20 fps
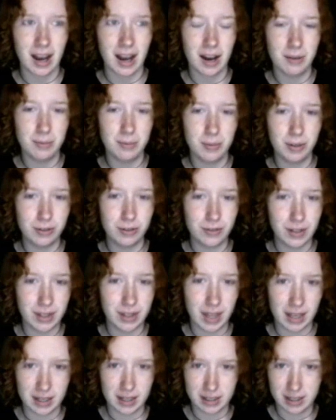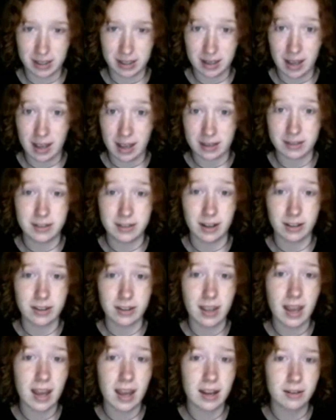a movie that has
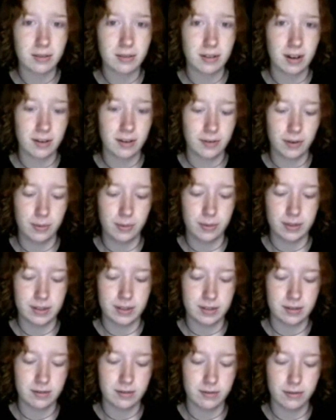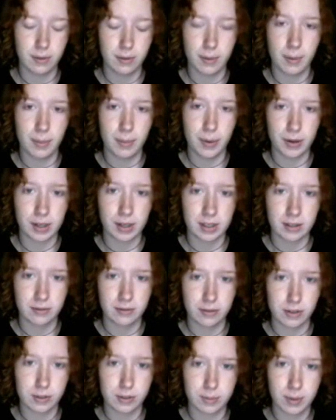done that if it was from a book in the
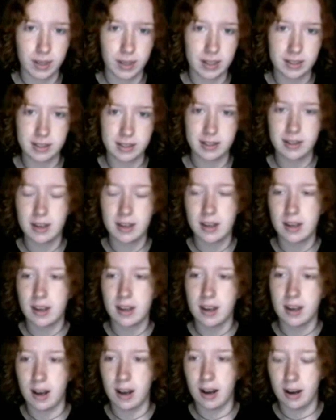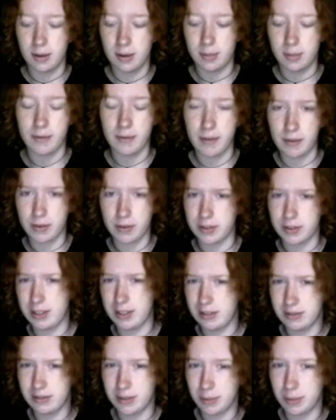first place. I've never
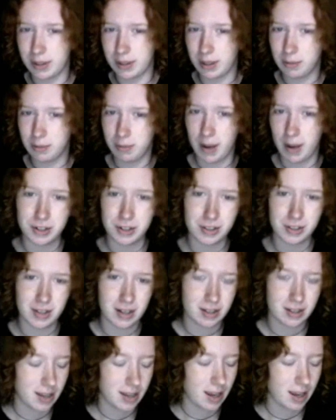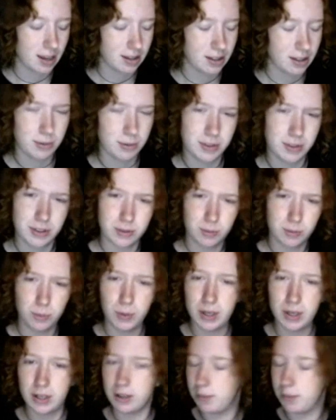seen something that matches it exactly, which is
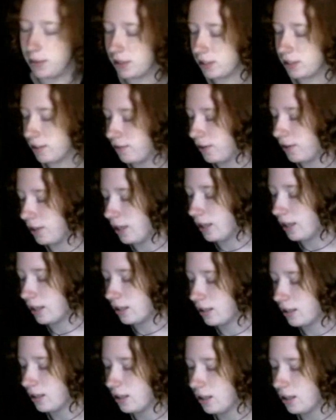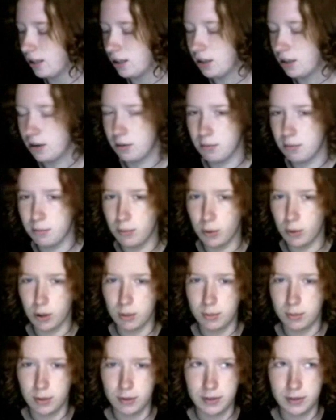weird because I feel like
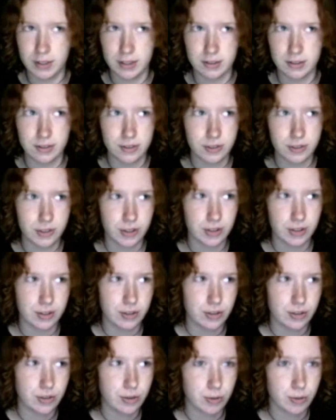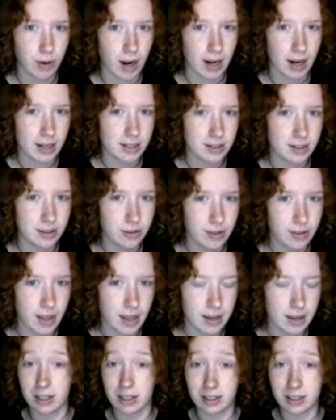more movies should try to do
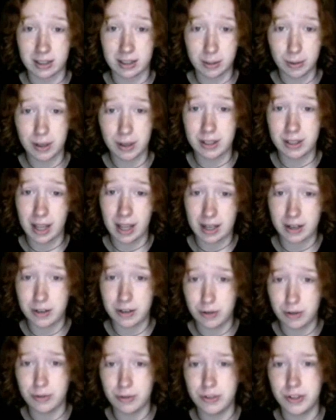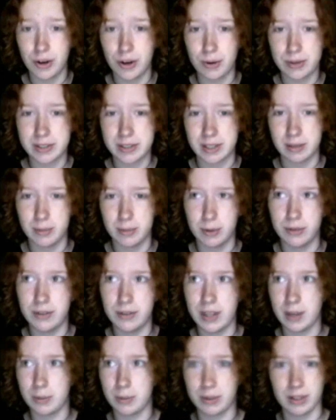that. Like, there were a lot of new jokes in the
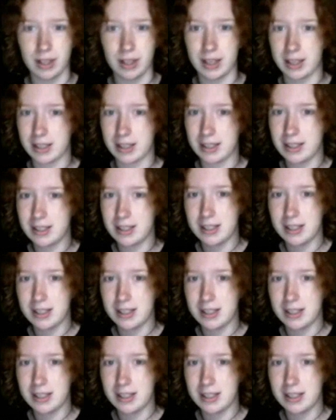movie that were like